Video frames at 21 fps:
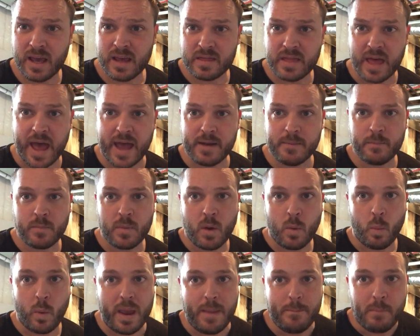that
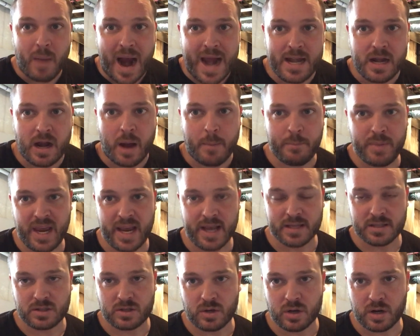we might not be
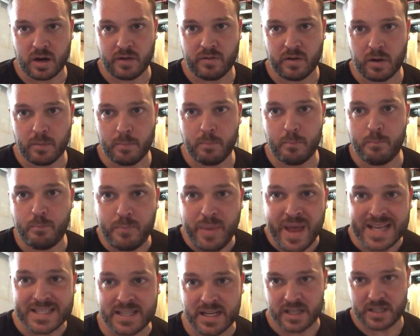as good of a
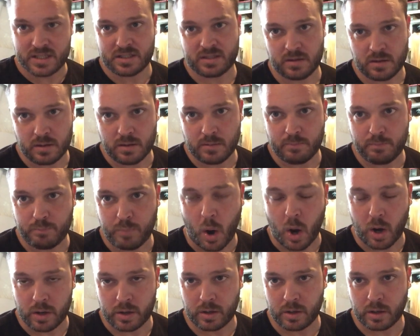business
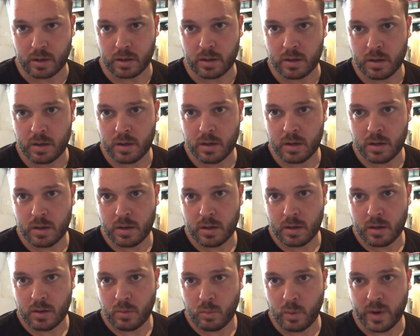partner
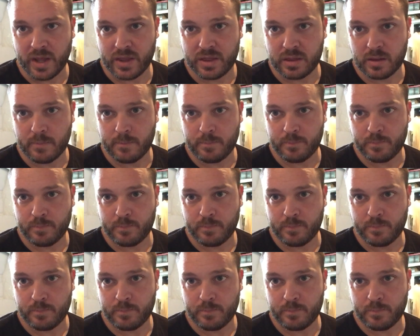with,